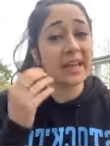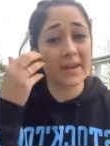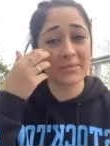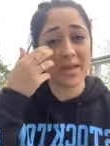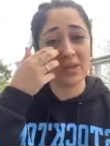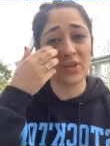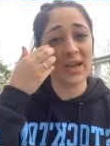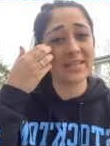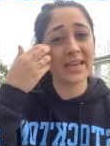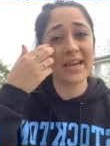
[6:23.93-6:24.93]
game today and you
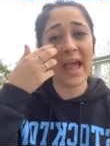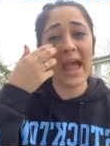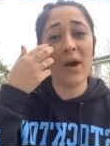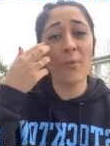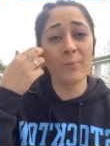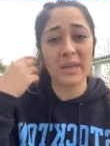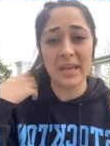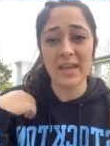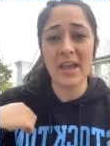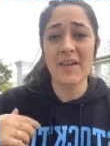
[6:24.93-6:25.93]
guys can help me